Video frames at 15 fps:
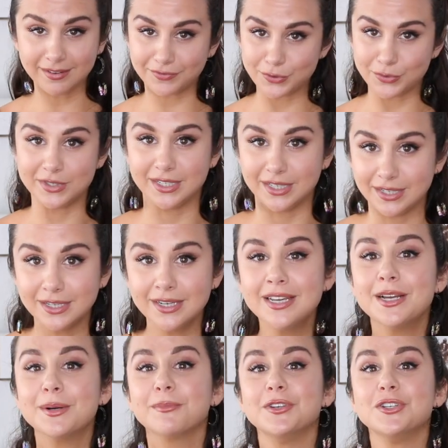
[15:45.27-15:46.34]
If you did,
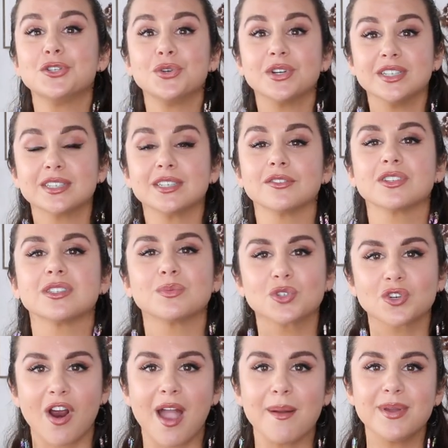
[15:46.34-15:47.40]
please do consider
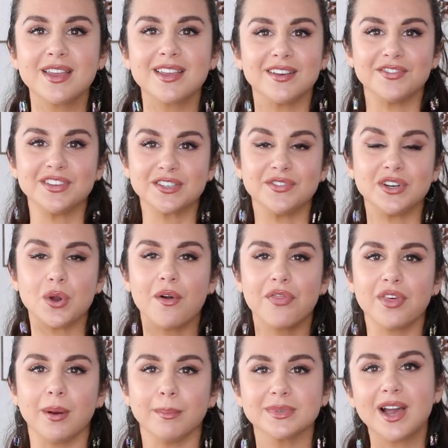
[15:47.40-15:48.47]
subscribing, give this video a
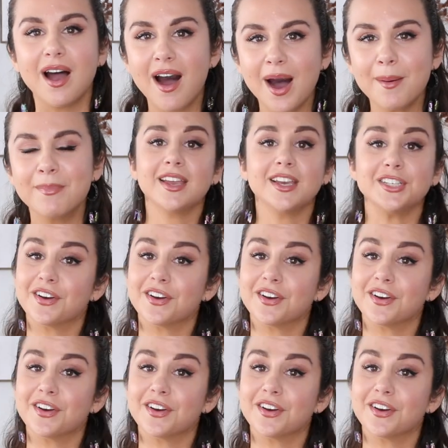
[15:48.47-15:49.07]
thumbs up.